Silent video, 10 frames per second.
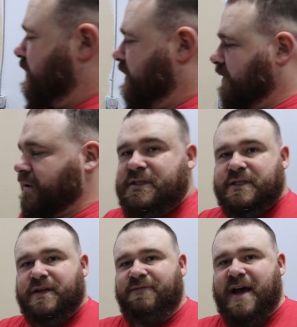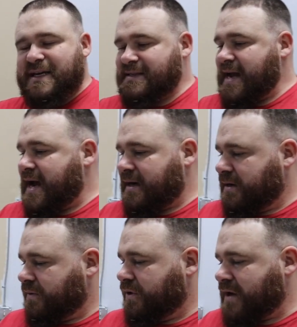this is the fast
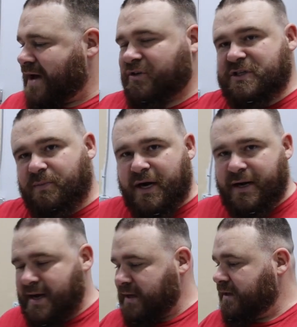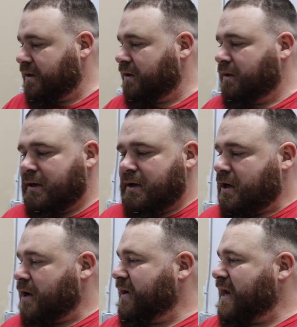tack. You'd have to spray it on here.
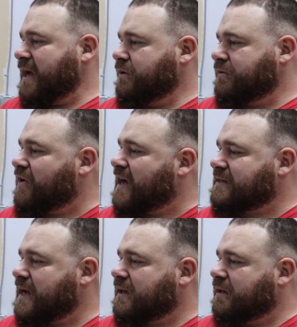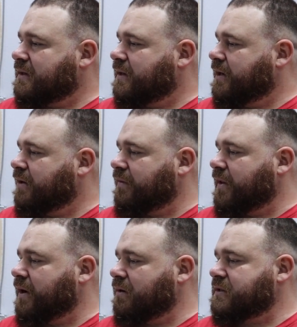And I use fast tack here and
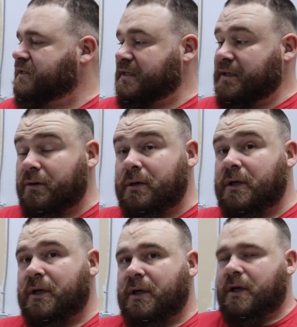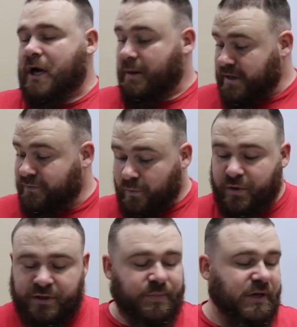there still. Even
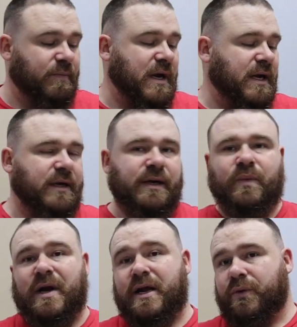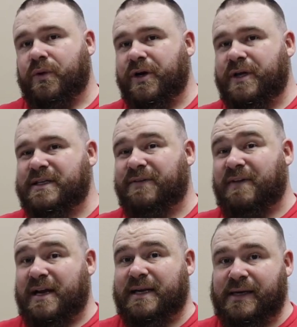with PMI, when I do hoodies, if
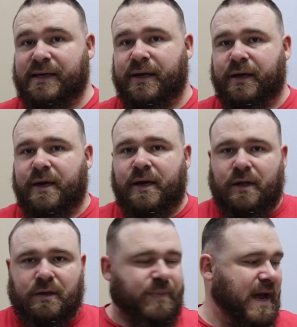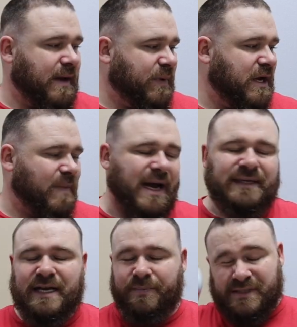I need it. The
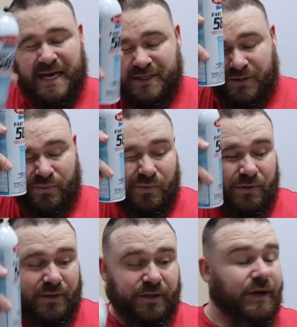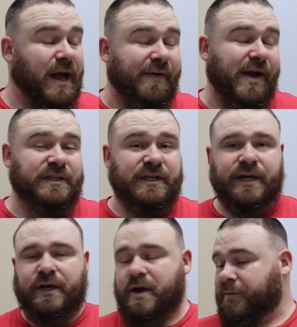PMI tape is actually really good. I actually
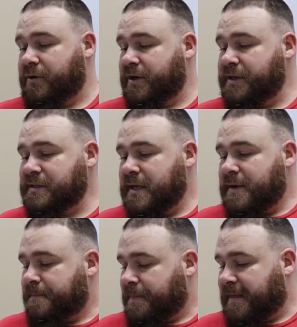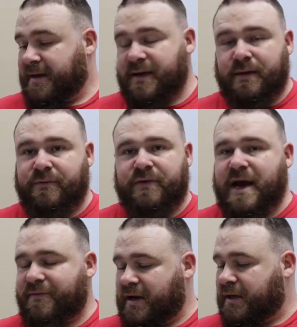did a couple hoodies and didn't even
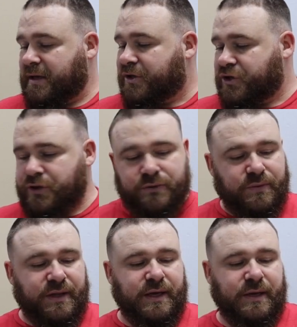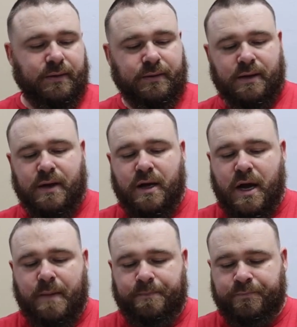have any issues with it.
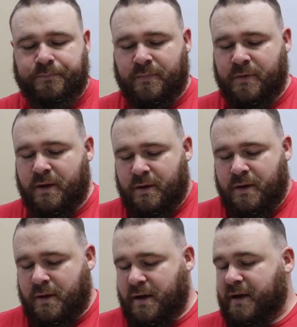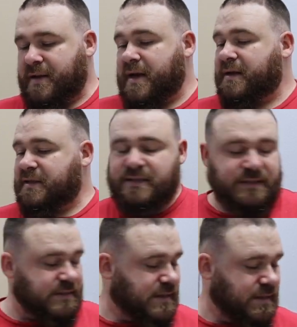And then this
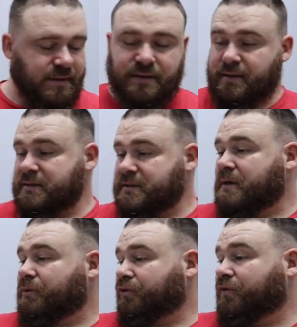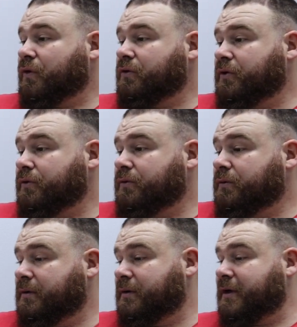is almost full too.
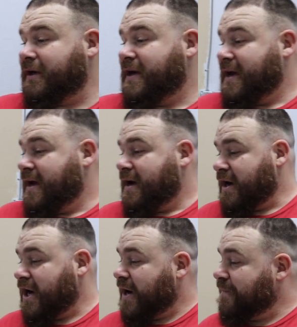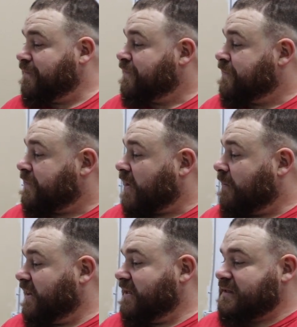
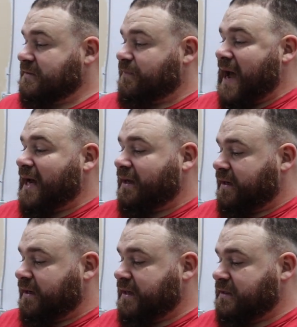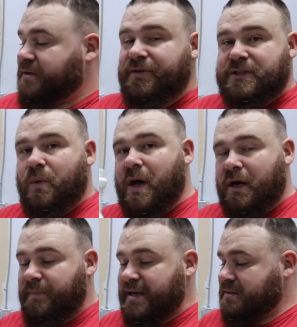But this is Pallet adhesive. It's a
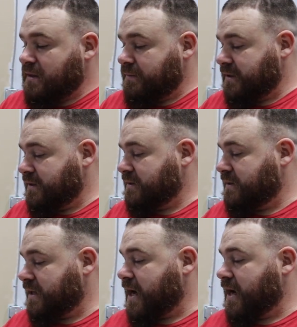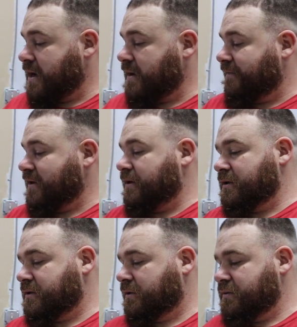water-based substance, and if it
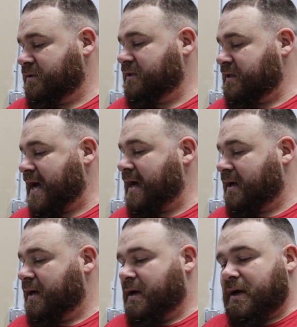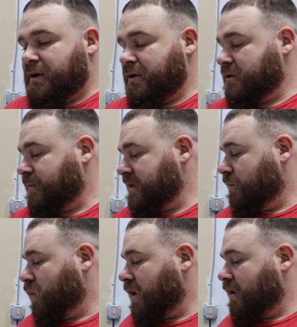just loses tack, you just spray
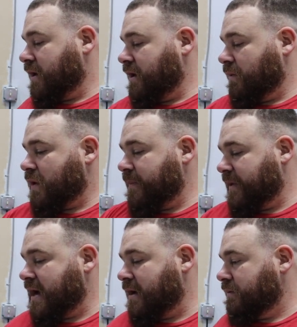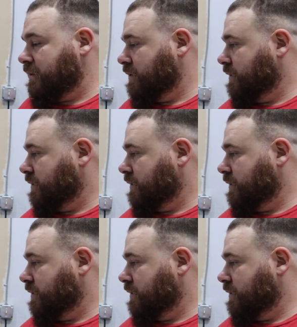some water on it, wipe it down,